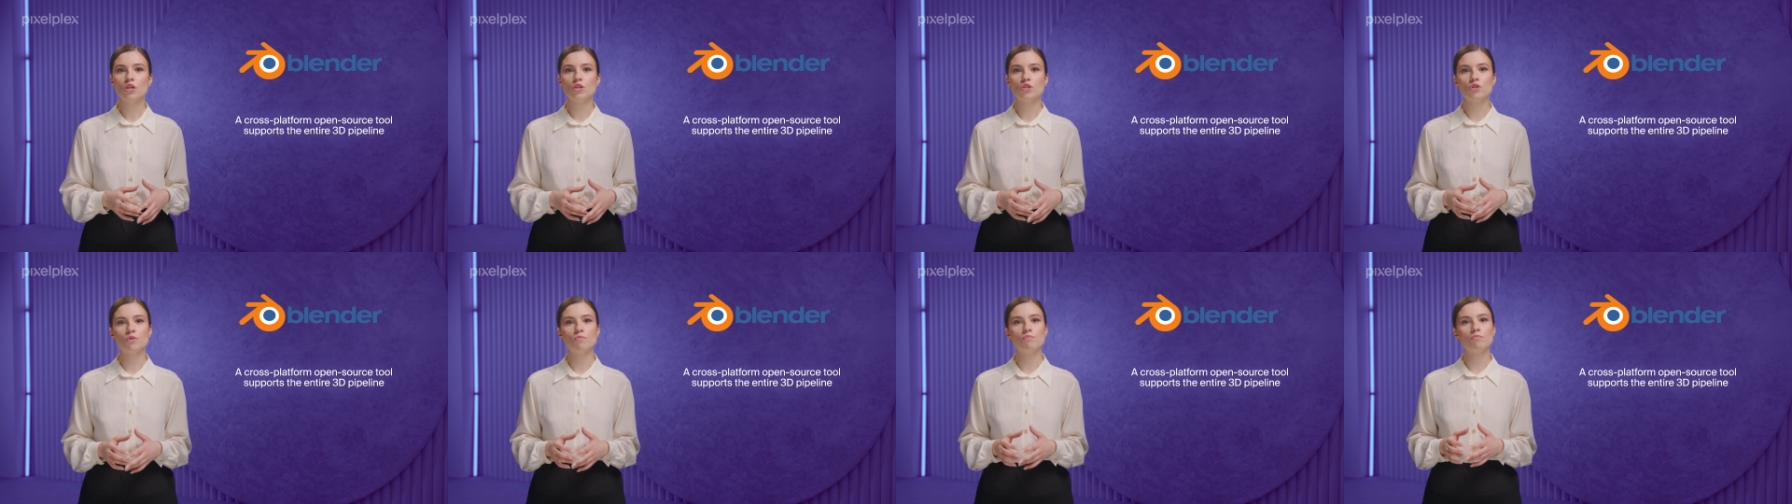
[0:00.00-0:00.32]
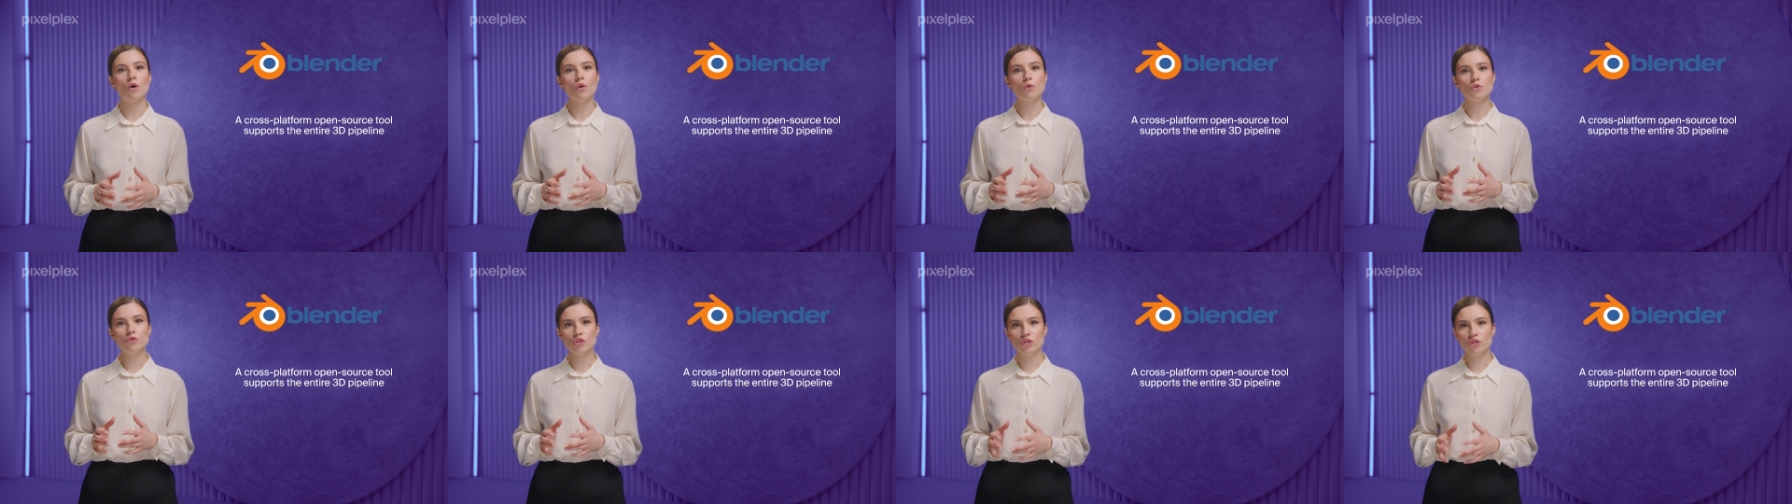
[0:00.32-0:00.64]
to
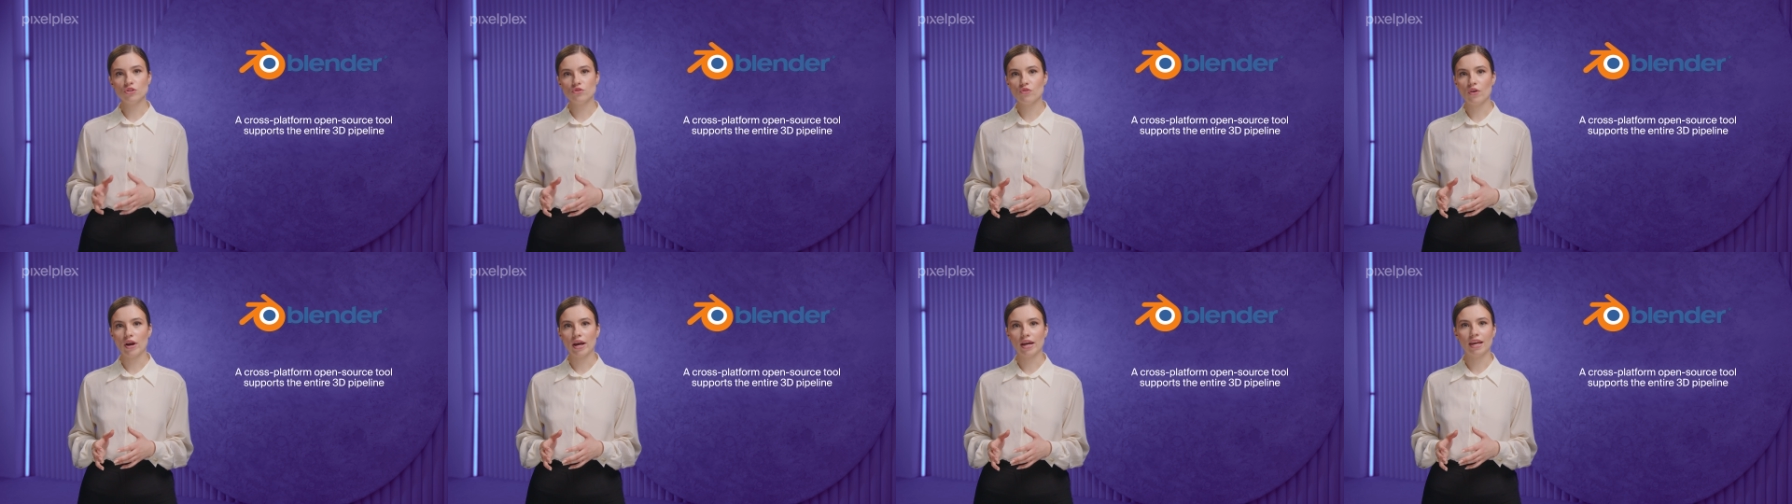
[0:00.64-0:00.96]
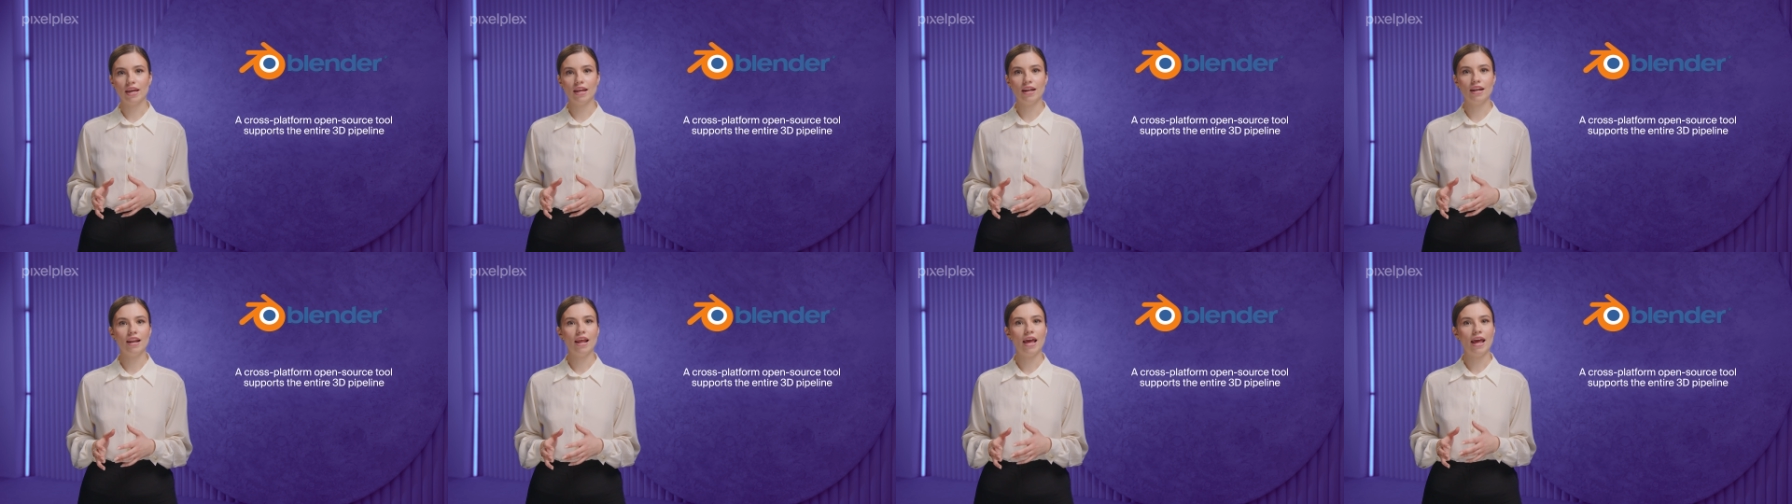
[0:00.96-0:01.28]
motion
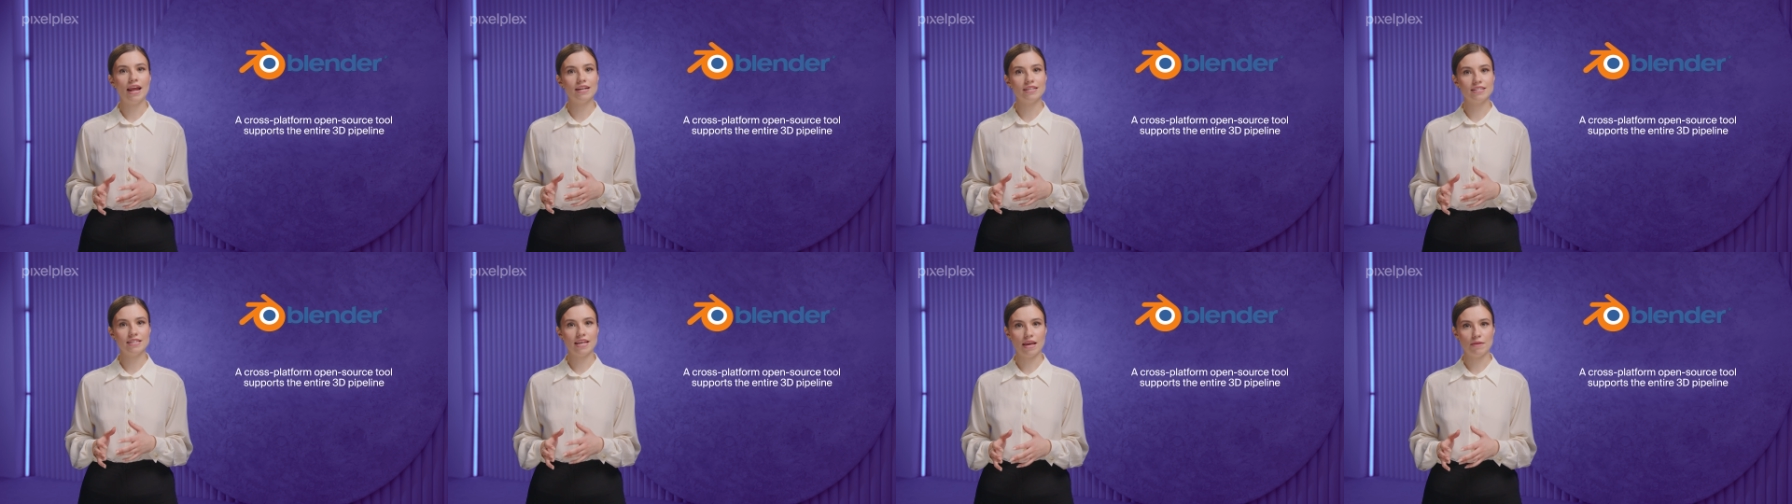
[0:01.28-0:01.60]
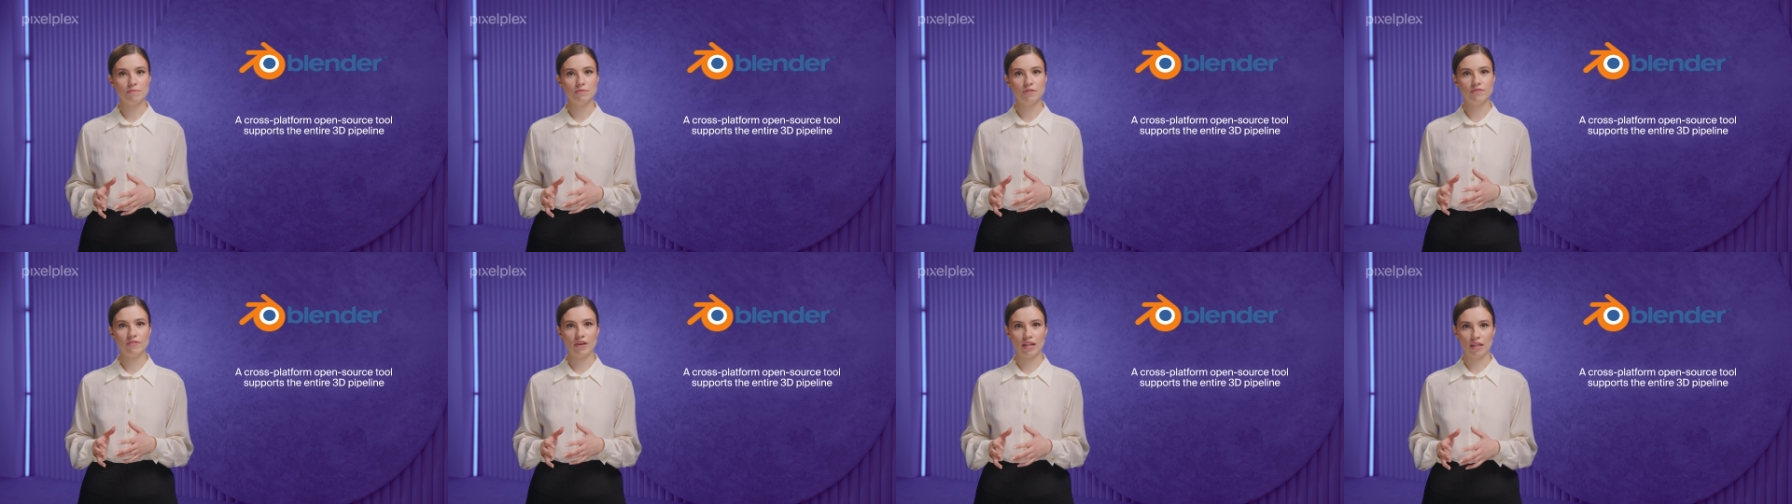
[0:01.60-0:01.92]
tracking and
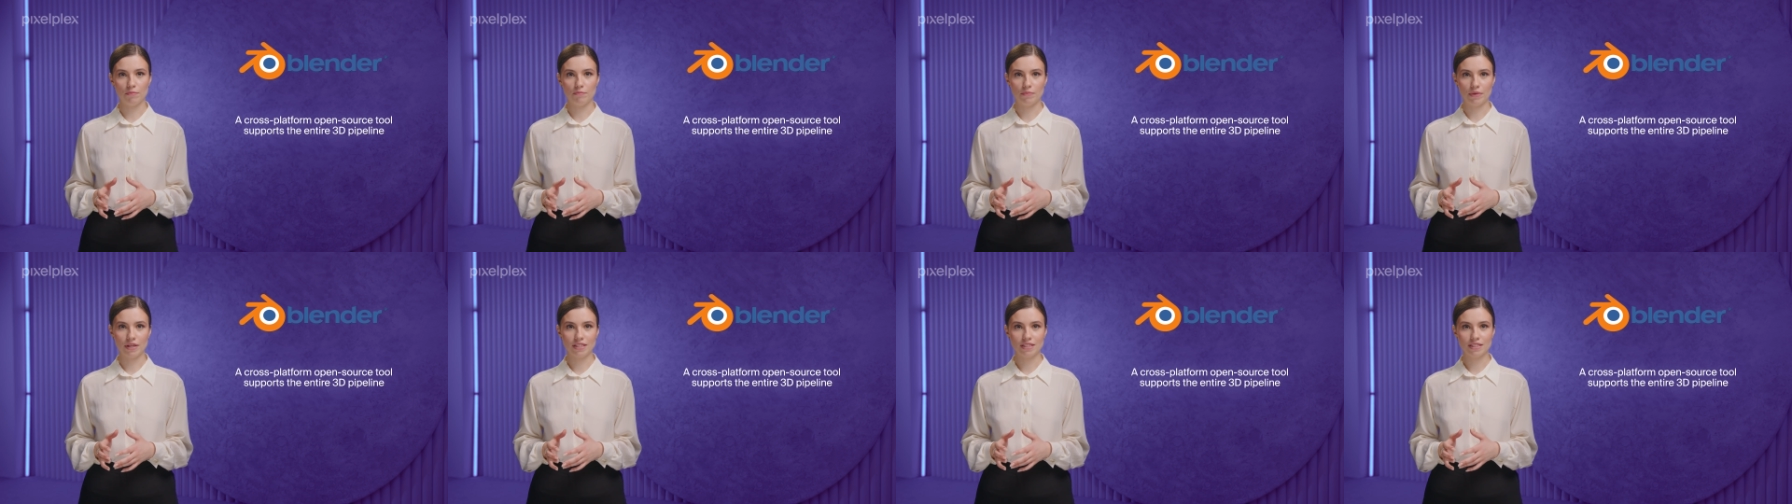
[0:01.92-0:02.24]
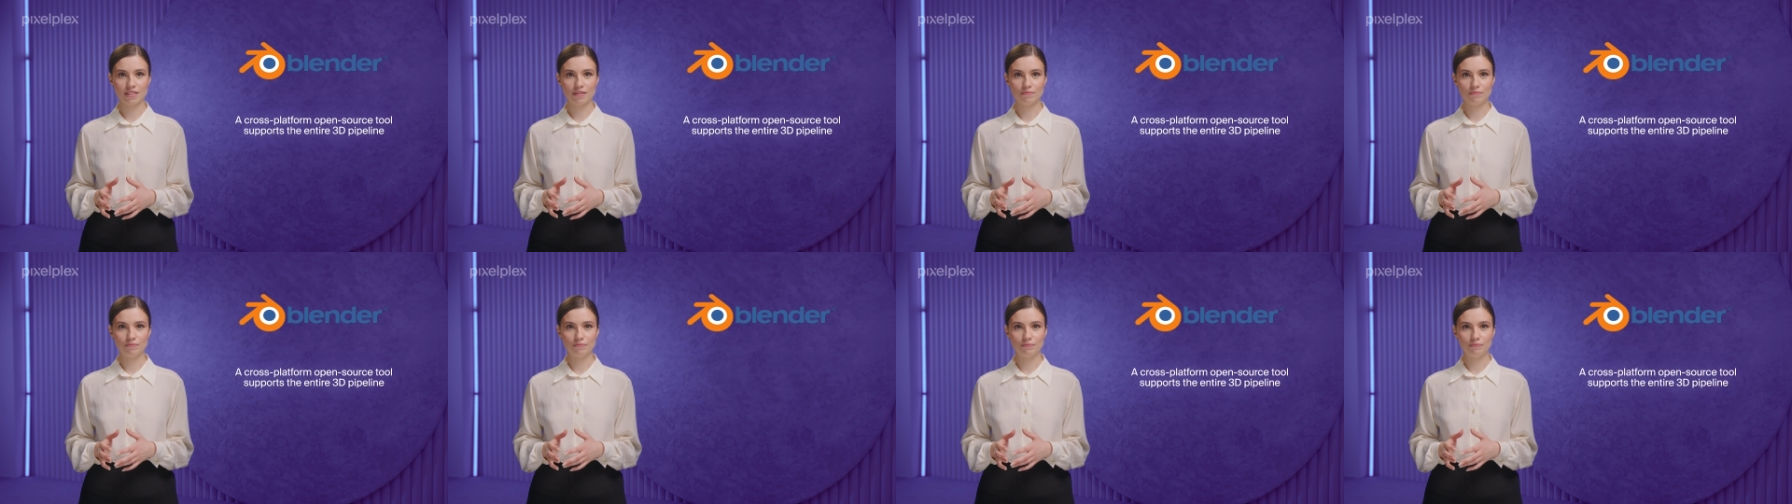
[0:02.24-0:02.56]
game development.